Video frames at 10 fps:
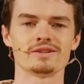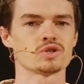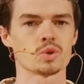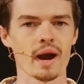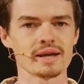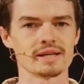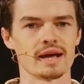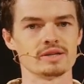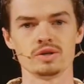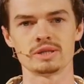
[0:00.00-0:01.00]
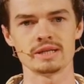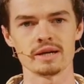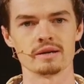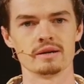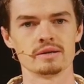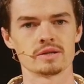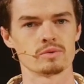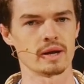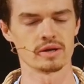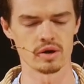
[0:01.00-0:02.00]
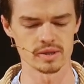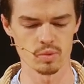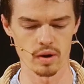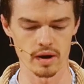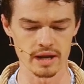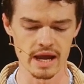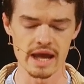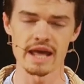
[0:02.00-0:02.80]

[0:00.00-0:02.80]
distracted as you sit to read God's word,